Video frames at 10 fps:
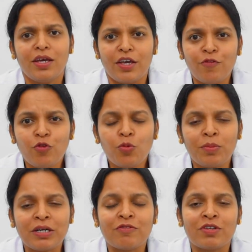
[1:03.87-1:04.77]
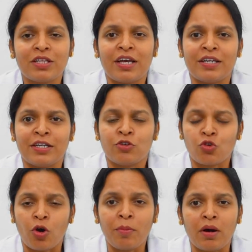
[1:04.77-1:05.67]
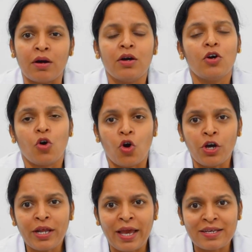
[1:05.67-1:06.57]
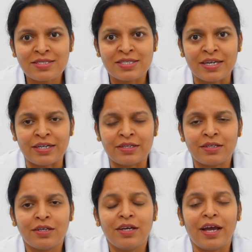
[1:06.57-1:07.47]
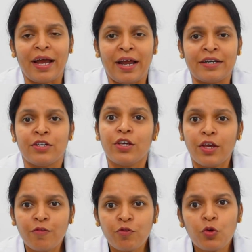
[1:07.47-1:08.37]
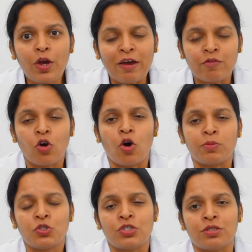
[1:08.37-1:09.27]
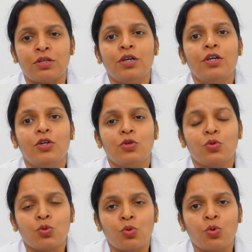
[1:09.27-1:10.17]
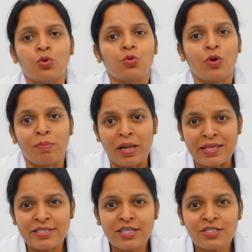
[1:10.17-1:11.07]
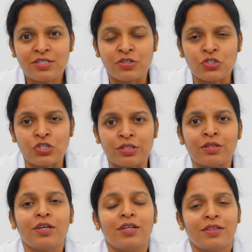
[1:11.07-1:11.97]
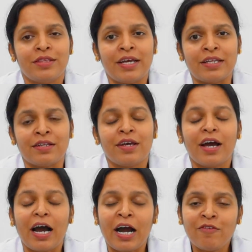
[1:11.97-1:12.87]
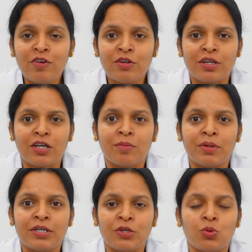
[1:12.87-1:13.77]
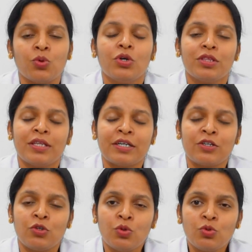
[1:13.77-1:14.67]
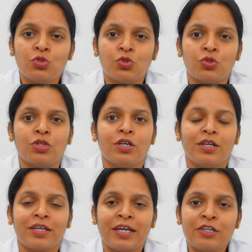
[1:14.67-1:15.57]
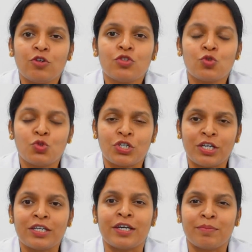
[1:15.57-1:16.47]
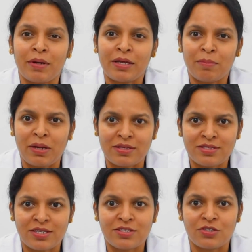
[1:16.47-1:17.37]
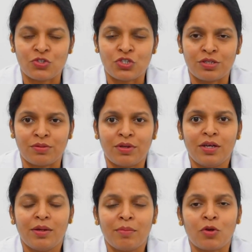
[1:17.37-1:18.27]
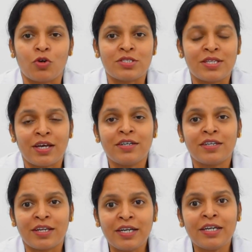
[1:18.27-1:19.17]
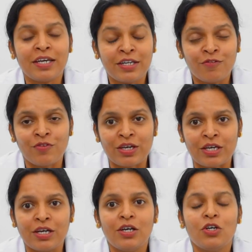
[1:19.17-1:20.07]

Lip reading: If you met with any trauma or accident and if you have an option to go to a plastic surgeon, then I would recommend you that you should get your suturing done by a plastic surgeon because they are trained in a way